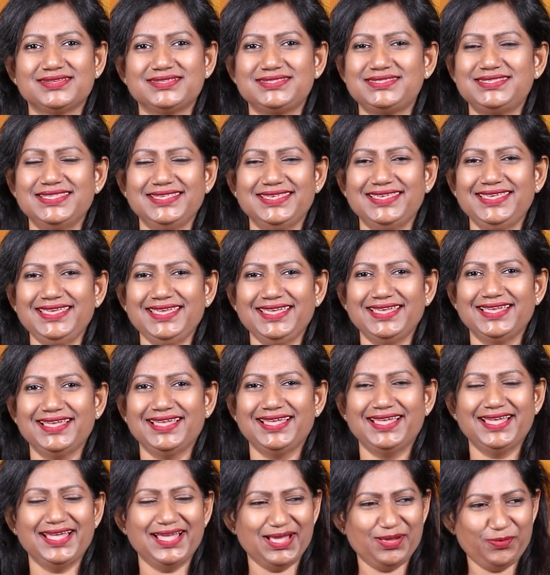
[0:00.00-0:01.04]
See,
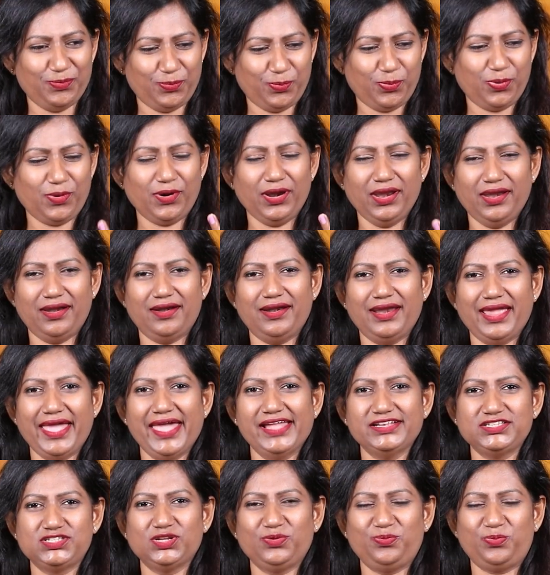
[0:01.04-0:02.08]
prayer,
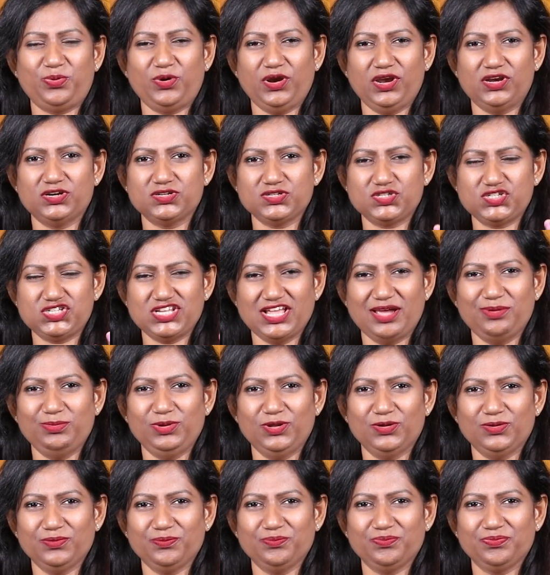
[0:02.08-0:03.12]
answered prayer,
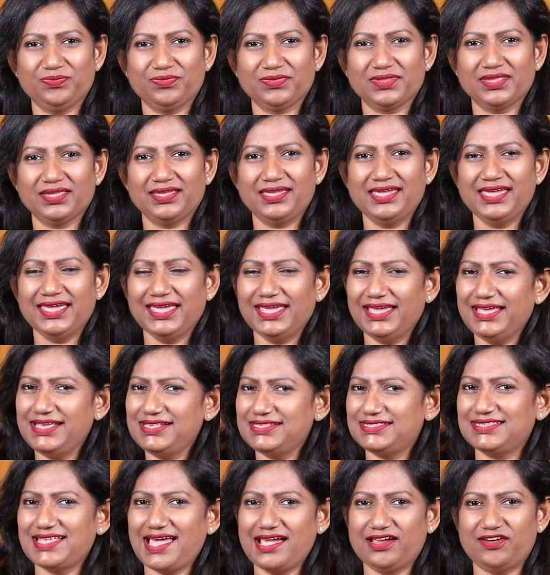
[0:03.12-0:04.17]
Samuel, he
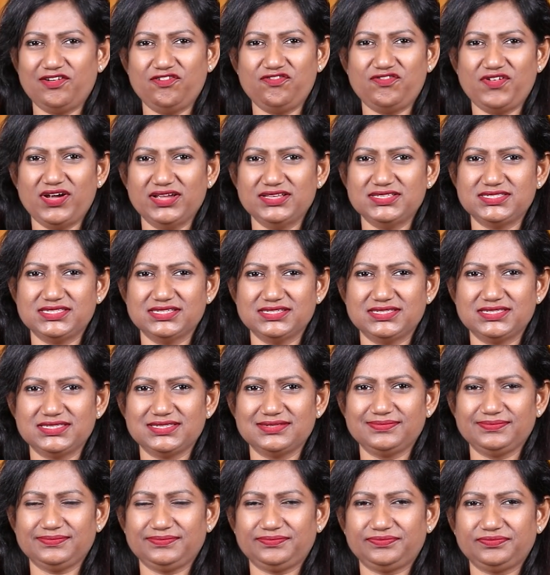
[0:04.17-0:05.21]

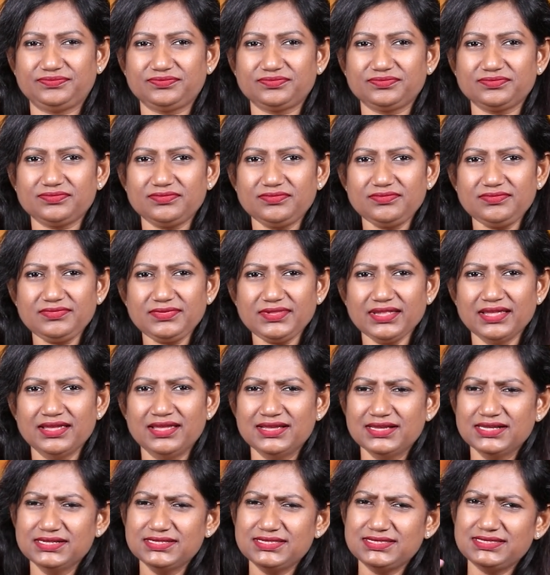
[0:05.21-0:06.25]
sacrifices.
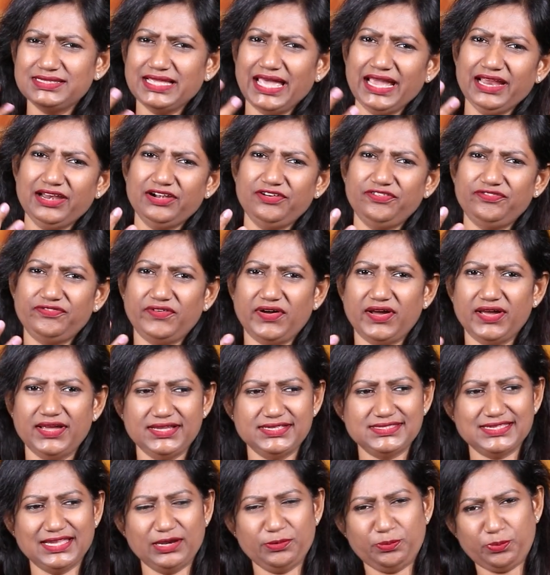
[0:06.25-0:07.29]

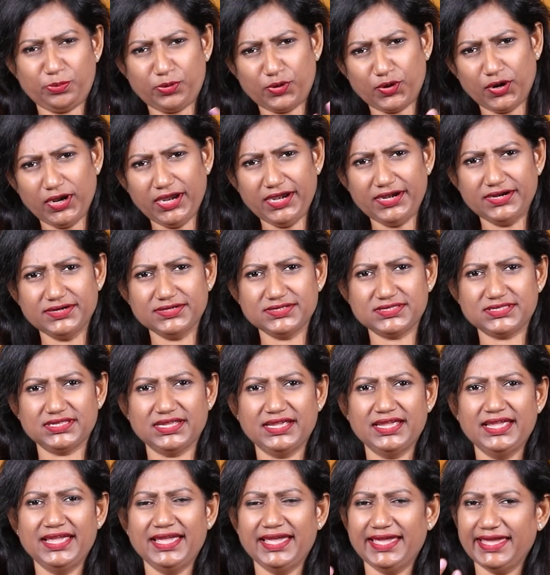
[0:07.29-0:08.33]
Sacrifice and prayers,
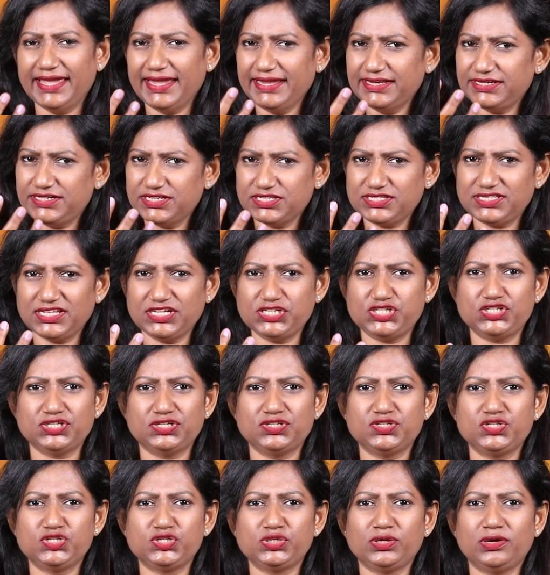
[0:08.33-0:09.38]

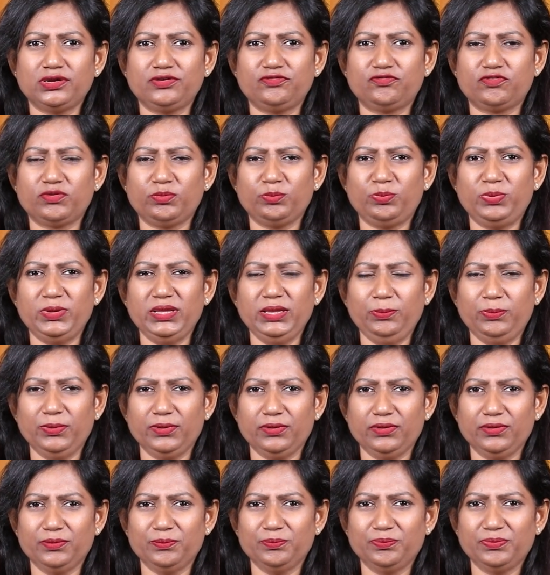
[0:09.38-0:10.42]
intercession sought from
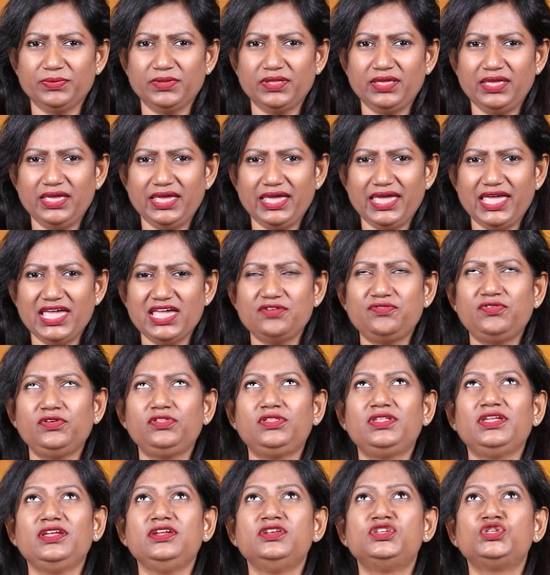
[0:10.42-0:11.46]
people,
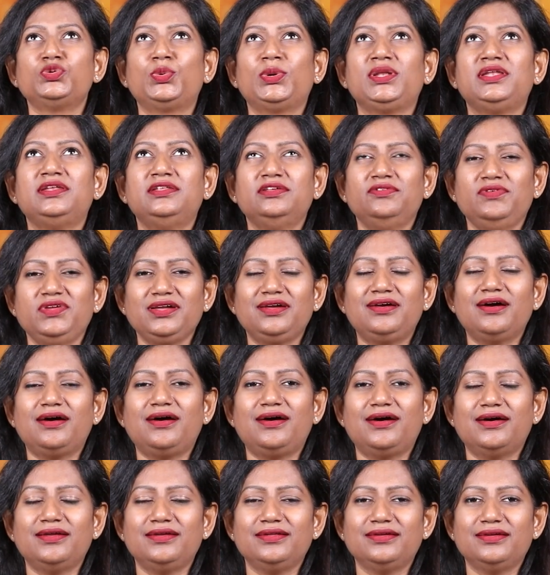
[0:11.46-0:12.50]
everything to a living
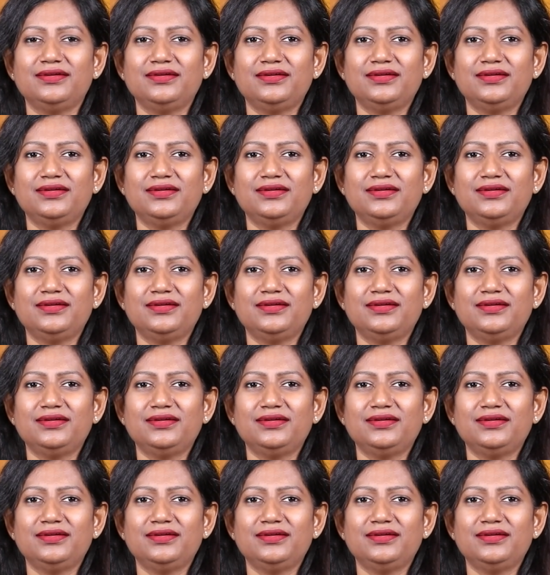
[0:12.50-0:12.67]
God.